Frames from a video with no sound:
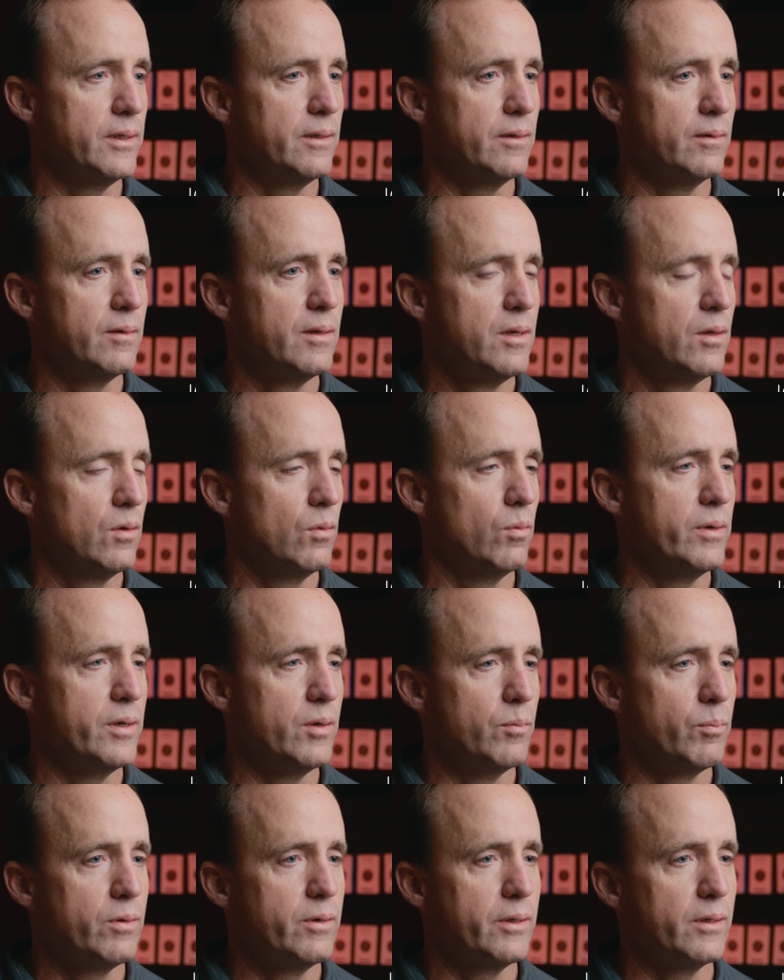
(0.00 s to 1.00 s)
and when you
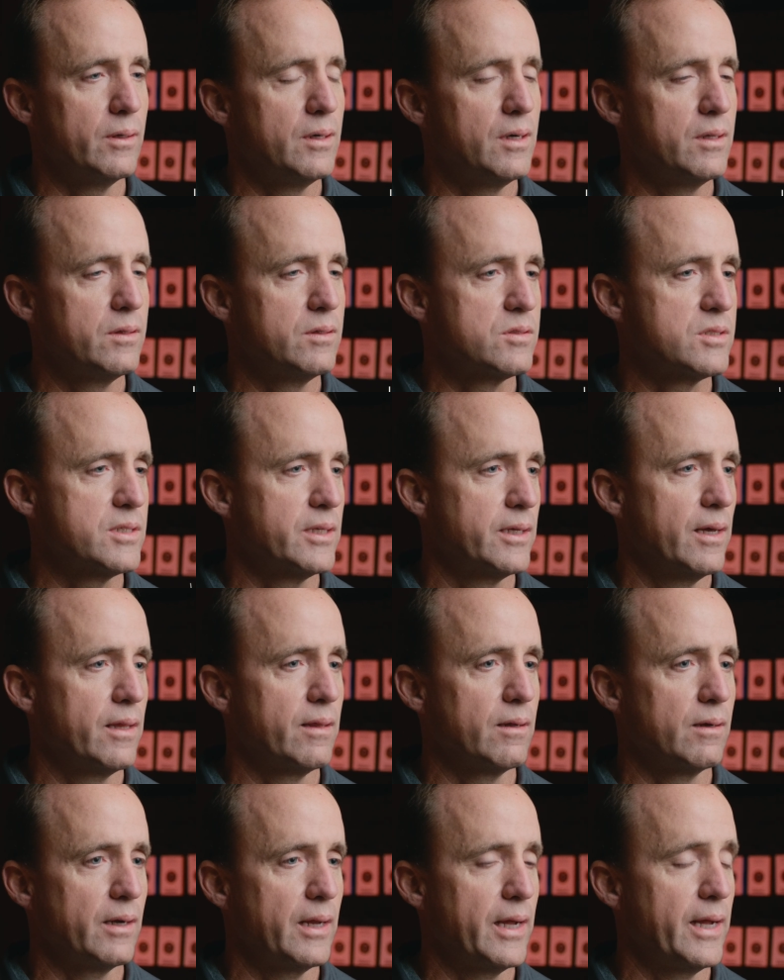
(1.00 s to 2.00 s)
put all those together,
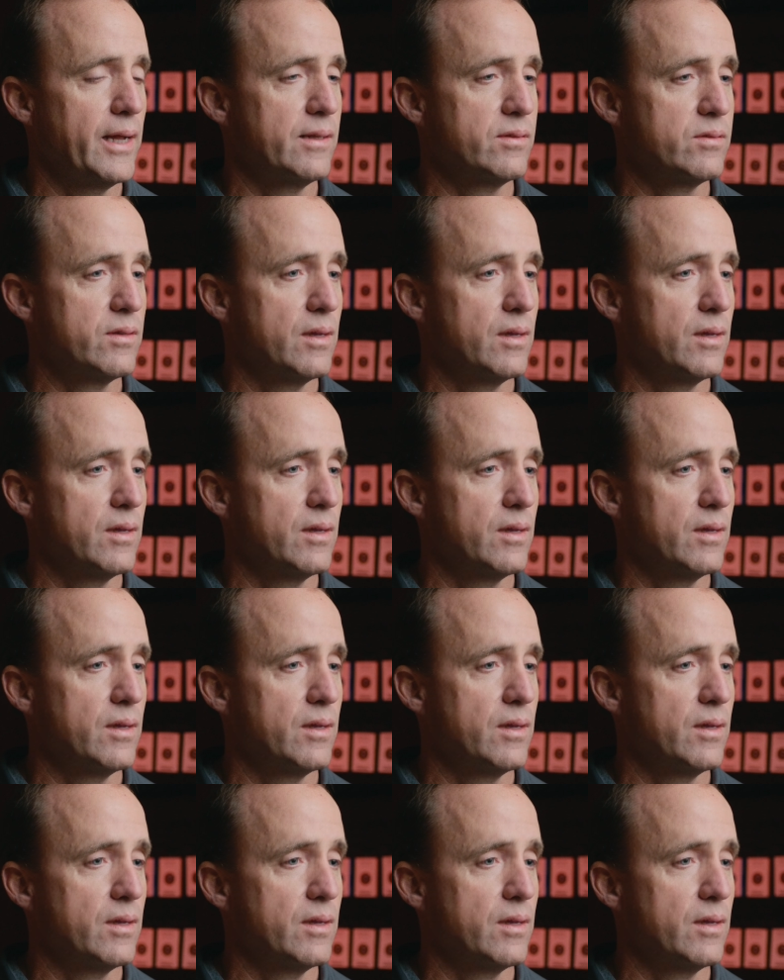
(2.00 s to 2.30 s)
it adds